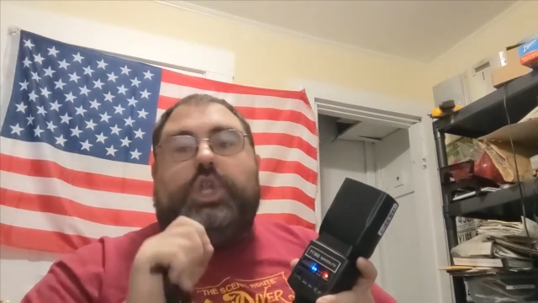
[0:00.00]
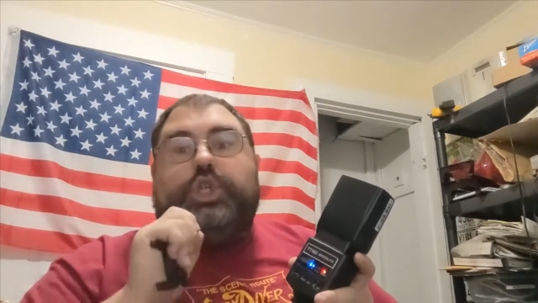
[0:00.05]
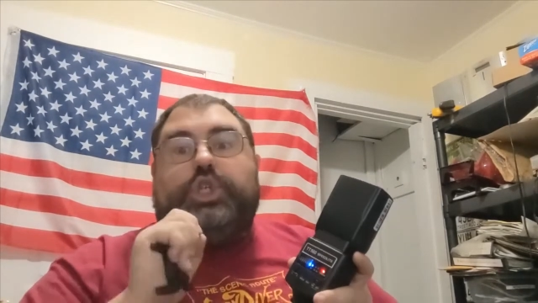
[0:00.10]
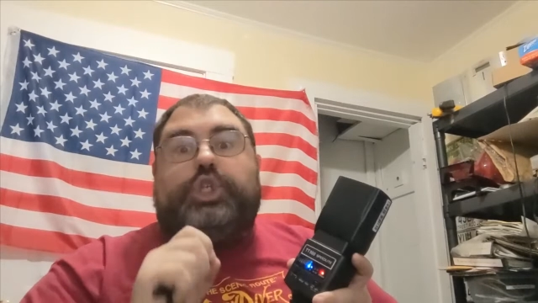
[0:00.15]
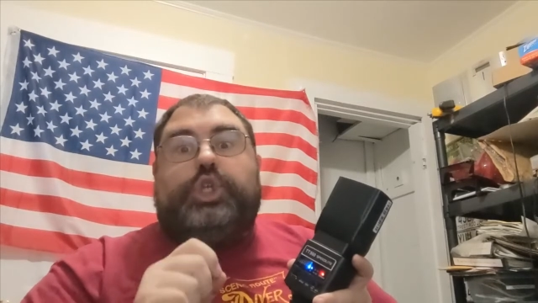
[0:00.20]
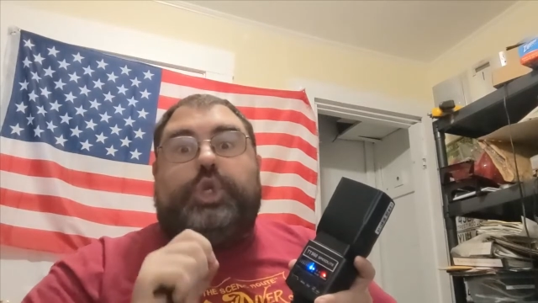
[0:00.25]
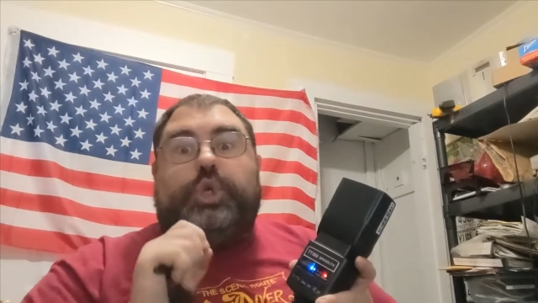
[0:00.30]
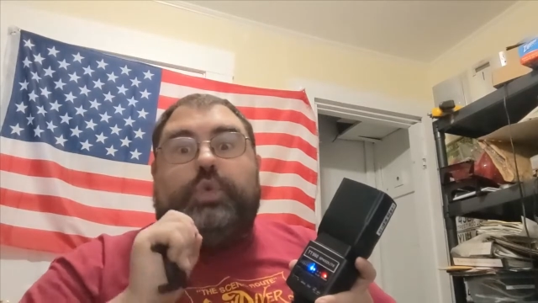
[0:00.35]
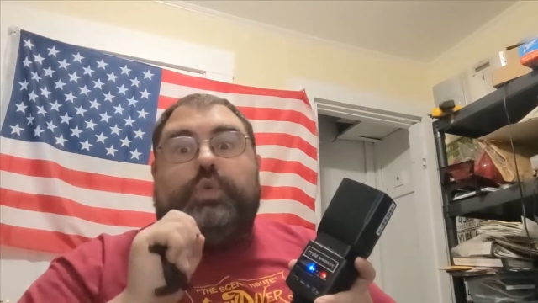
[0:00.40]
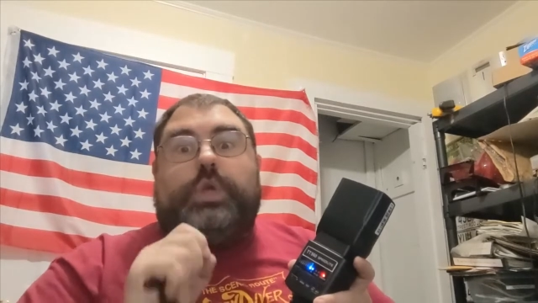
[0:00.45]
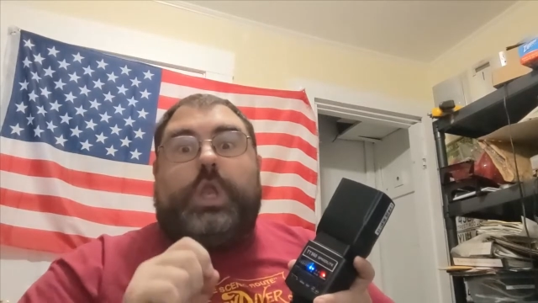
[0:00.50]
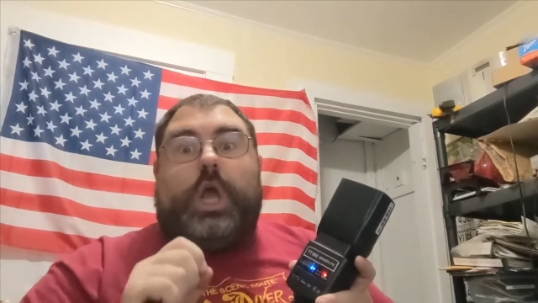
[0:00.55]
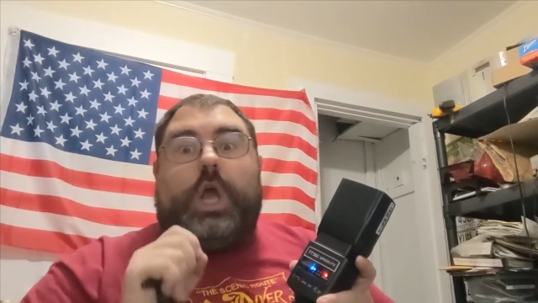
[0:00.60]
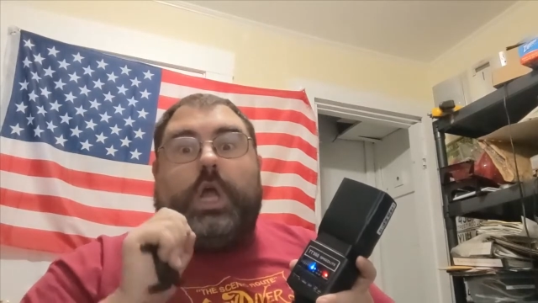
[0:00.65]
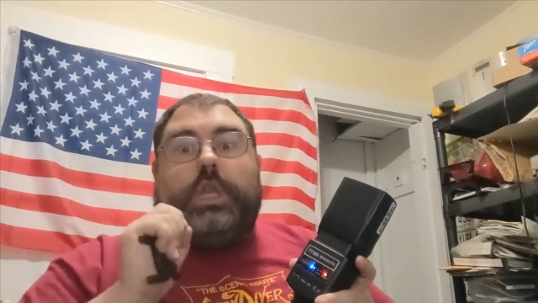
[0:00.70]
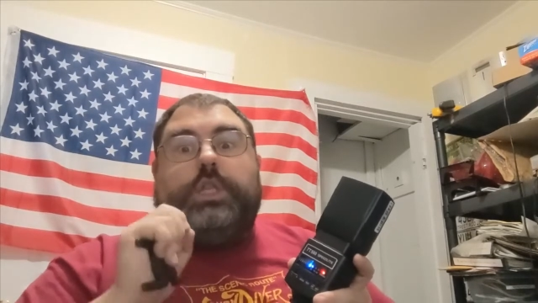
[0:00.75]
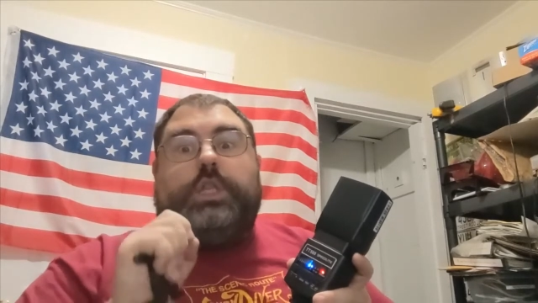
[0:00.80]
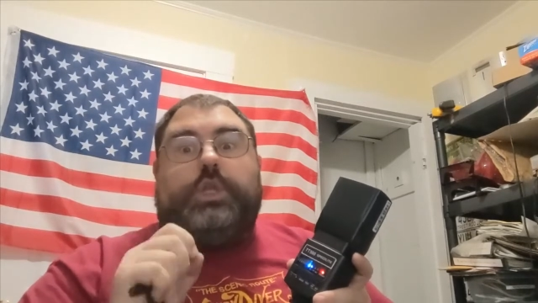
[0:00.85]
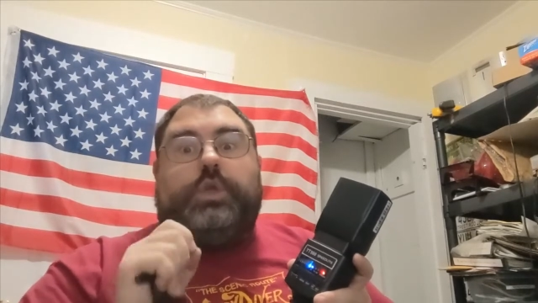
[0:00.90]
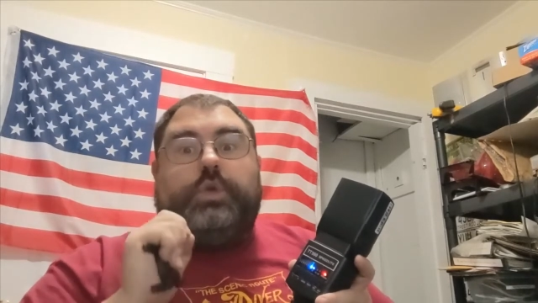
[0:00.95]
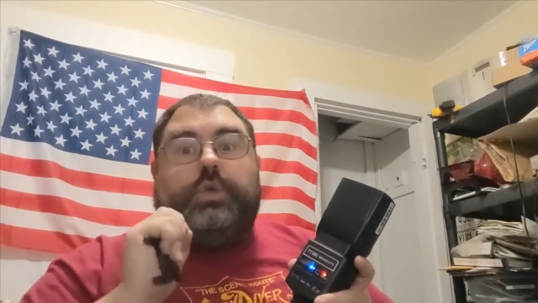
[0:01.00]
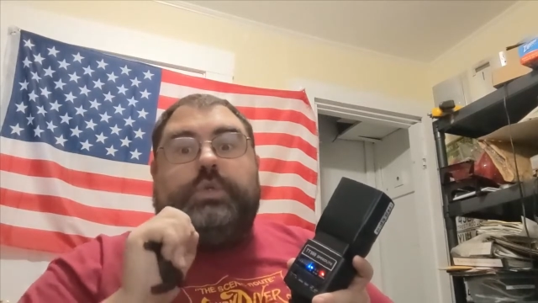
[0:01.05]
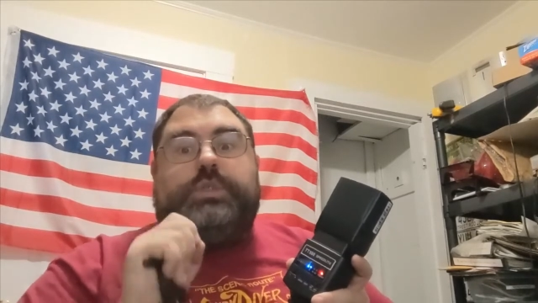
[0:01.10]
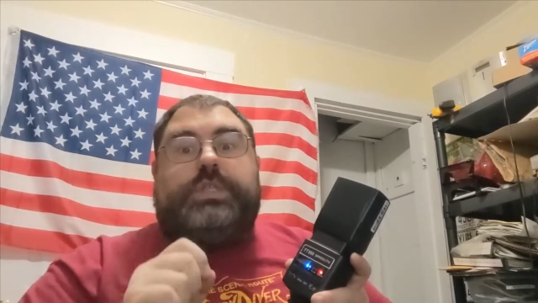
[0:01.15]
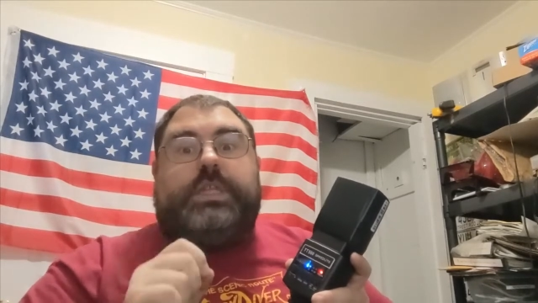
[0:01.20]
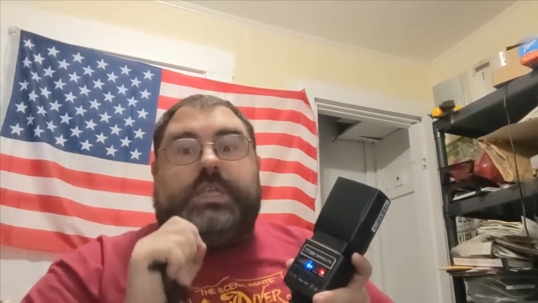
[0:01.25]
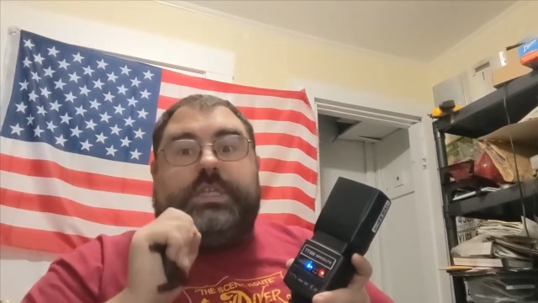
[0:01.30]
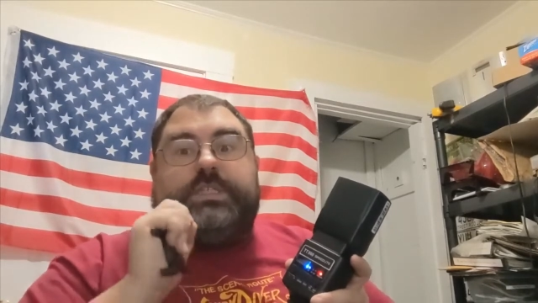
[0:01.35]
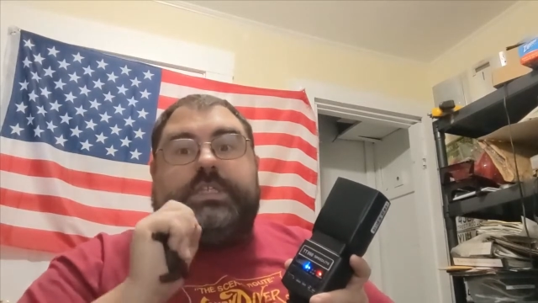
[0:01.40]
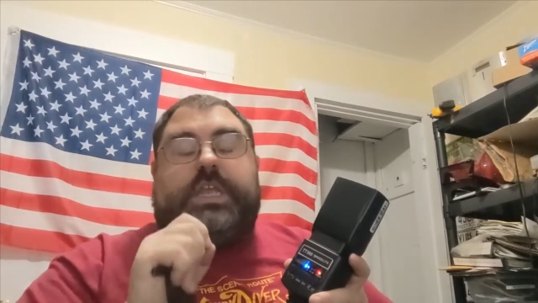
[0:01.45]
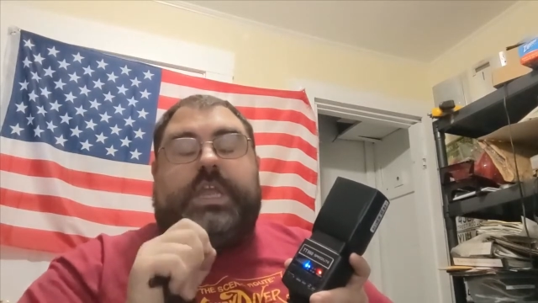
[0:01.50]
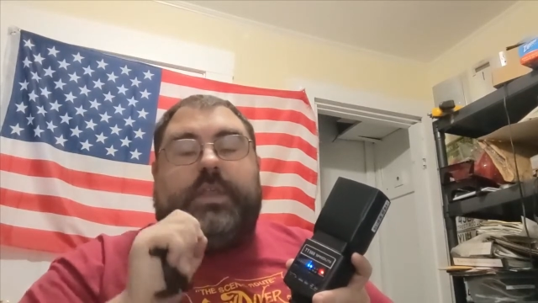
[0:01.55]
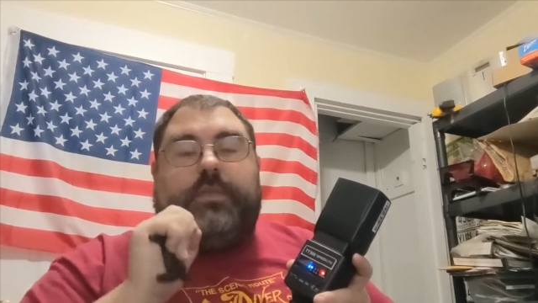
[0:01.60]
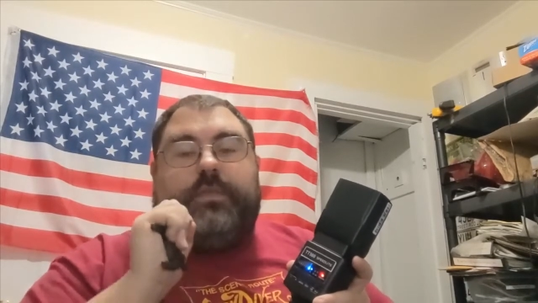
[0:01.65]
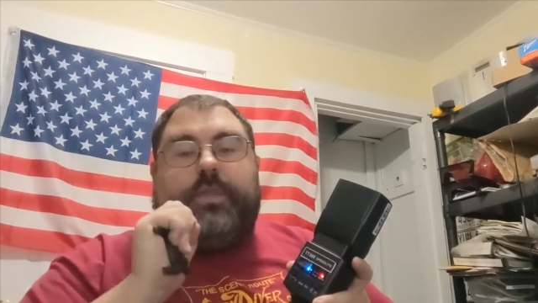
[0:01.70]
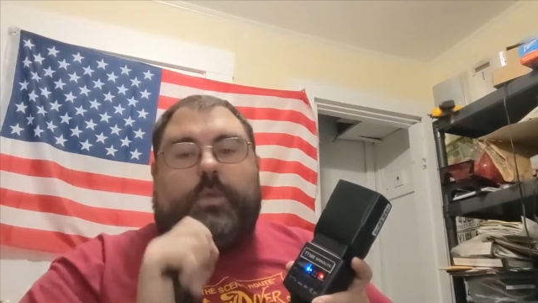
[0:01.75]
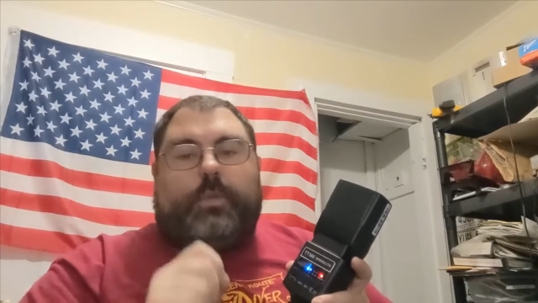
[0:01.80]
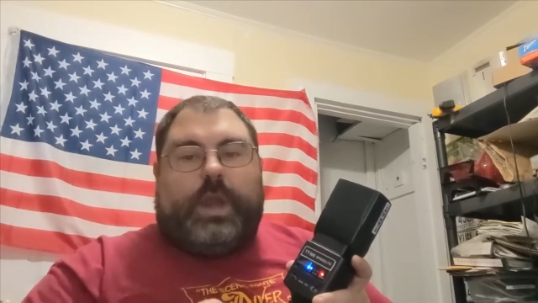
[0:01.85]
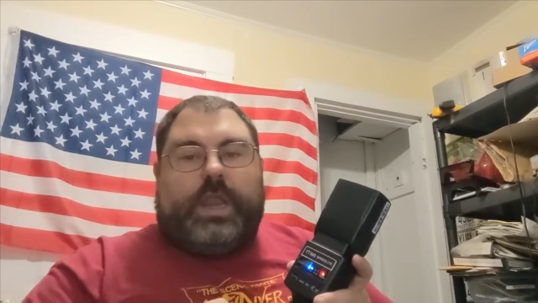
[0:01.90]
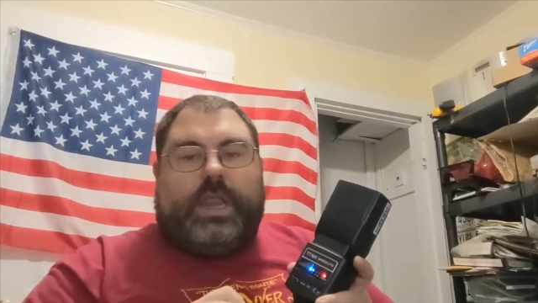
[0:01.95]
do not use this in
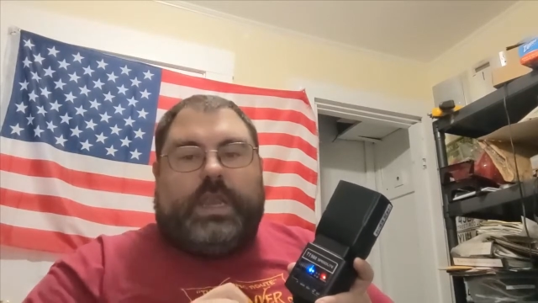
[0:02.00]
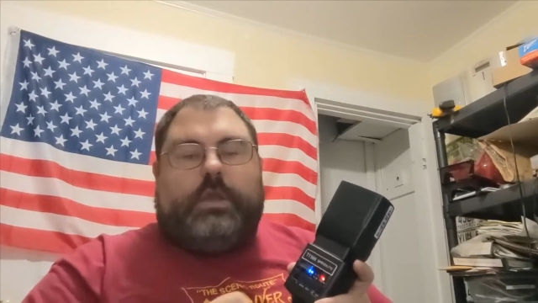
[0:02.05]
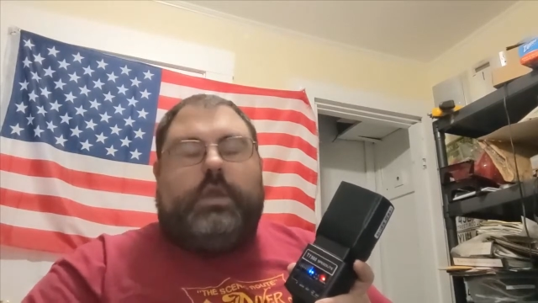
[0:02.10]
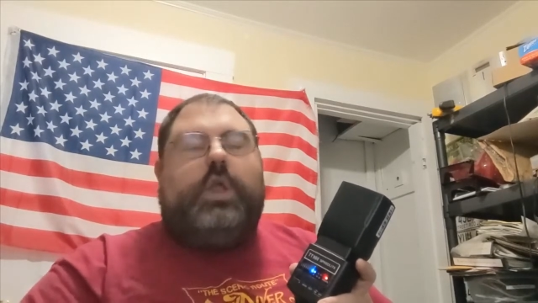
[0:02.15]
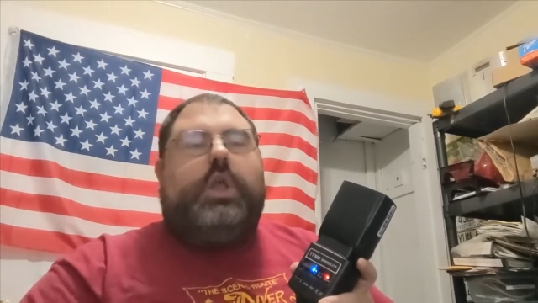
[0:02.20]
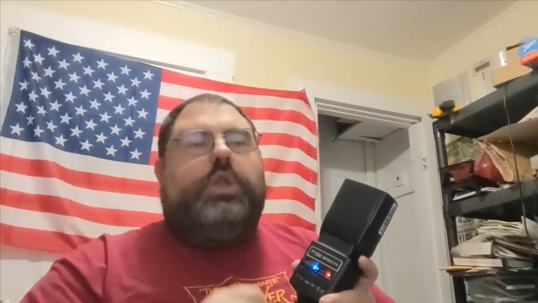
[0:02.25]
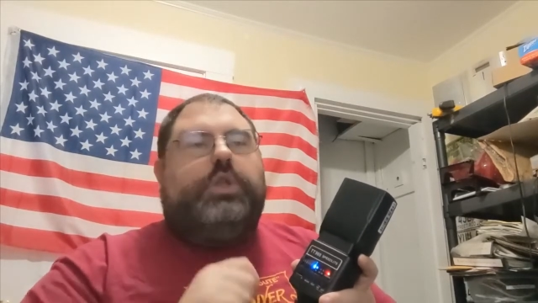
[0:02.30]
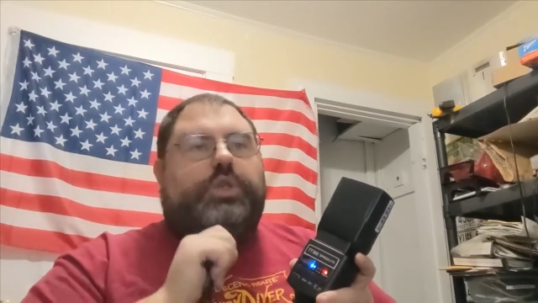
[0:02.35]
the rain.